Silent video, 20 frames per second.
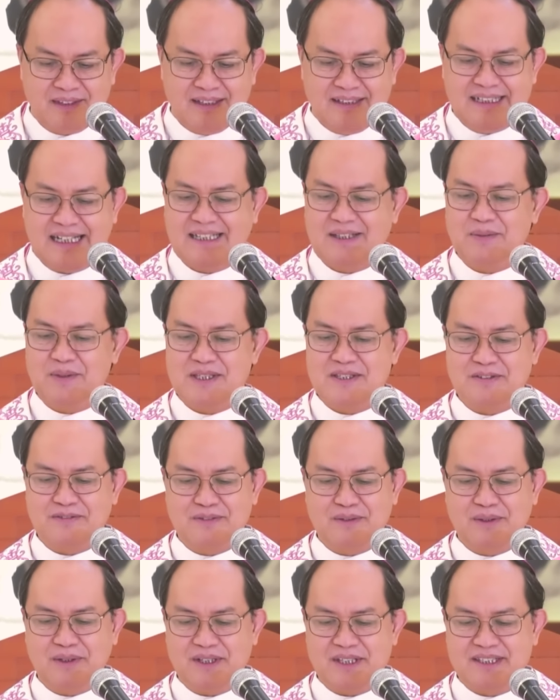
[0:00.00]
That was, of
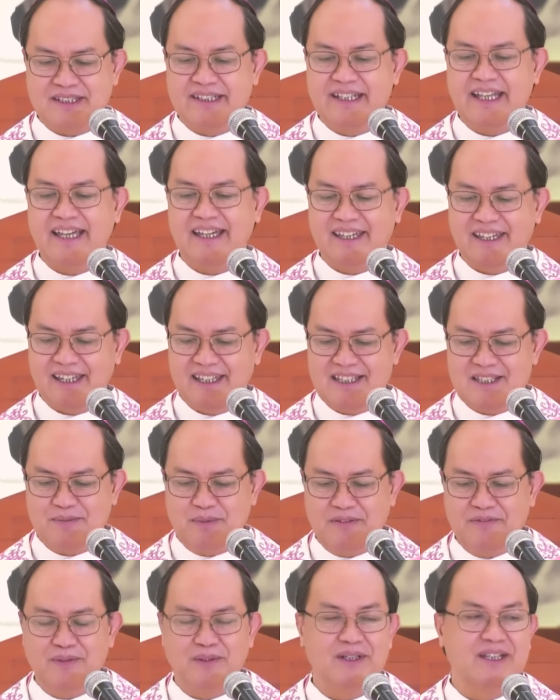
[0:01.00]
course, decades
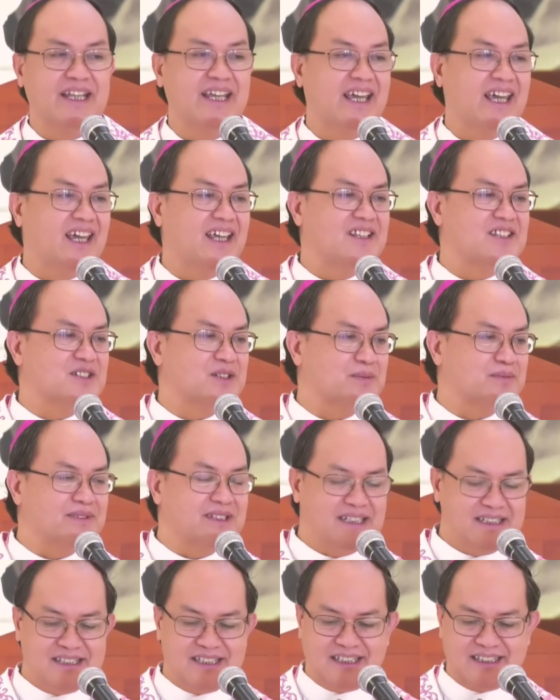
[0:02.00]
before the age of
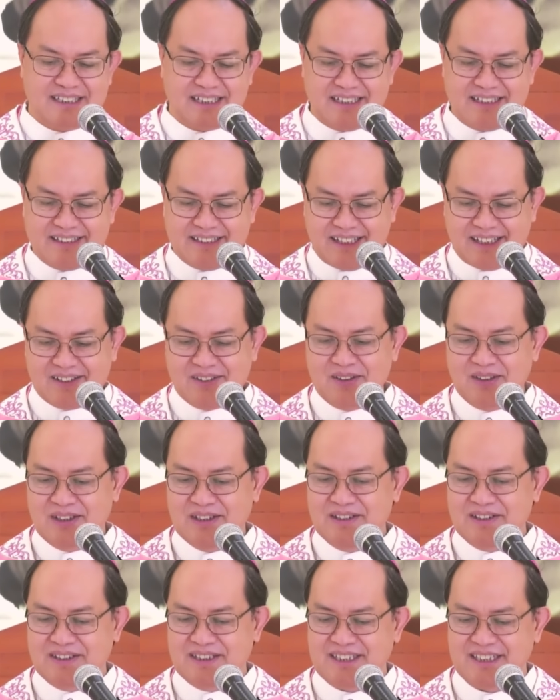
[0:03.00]
digital
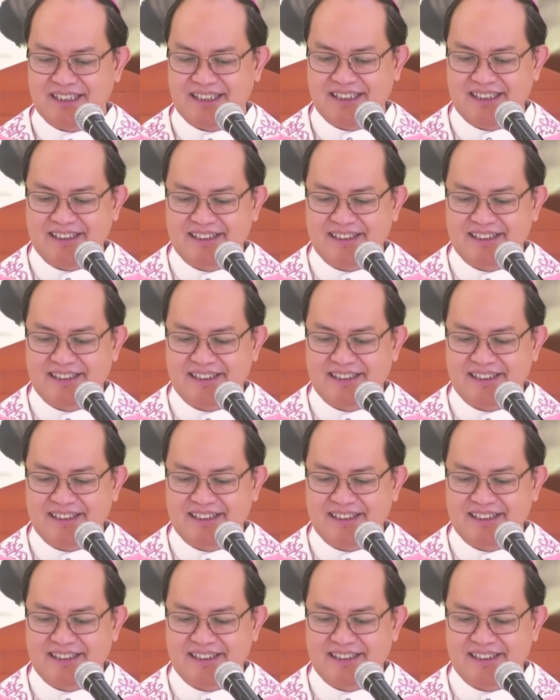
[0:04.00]
technology,